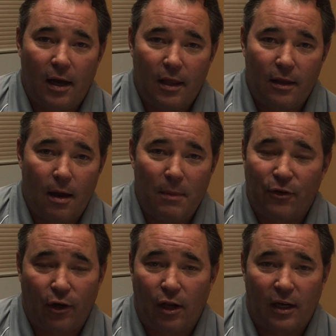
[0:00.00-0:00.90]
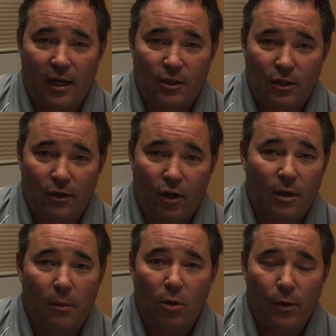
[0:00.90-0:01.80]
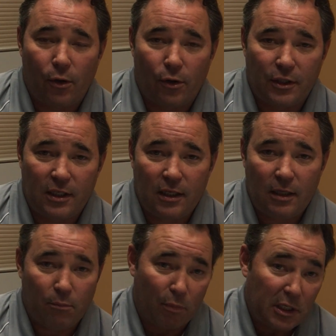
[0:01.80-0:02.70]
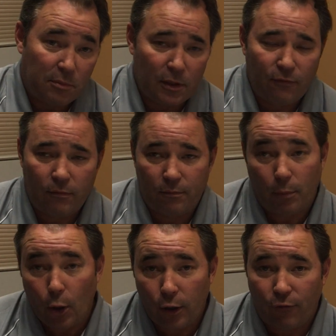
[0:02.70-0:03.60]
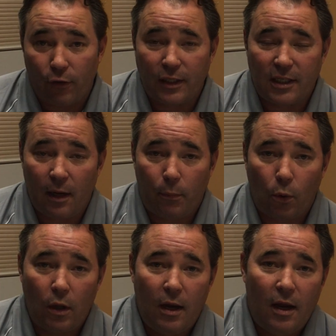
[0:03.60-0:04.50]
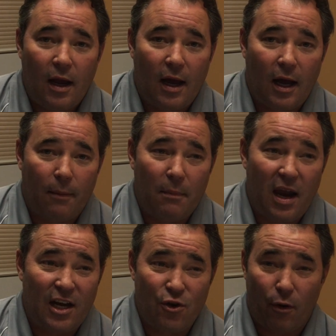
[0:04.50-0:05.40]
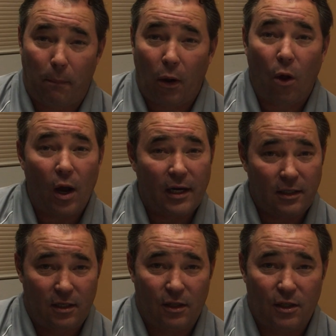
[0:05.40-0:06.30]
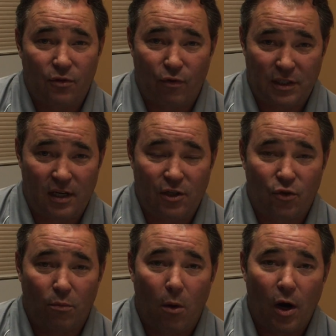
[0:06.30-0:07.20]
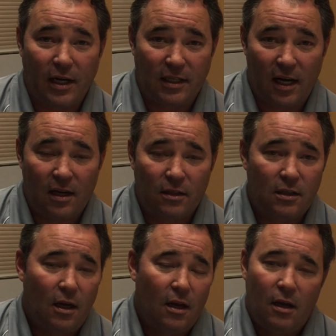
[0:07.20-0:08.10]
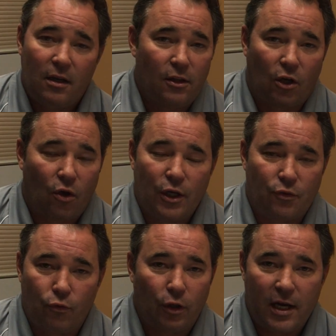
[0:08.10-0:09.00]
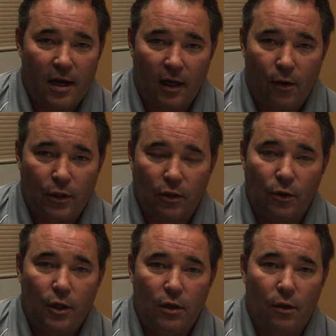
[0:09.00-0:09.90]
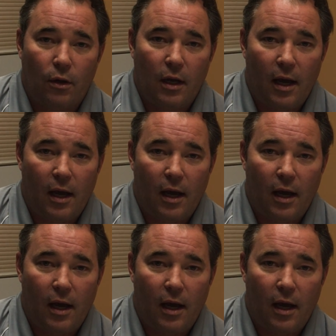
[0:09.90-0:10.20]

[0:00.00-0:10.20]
a metro location like a Melbourne or a Sydney, Brisbane, Perth, for example, and you're applying to these residential mining towns, the clients really aren't going to look at you.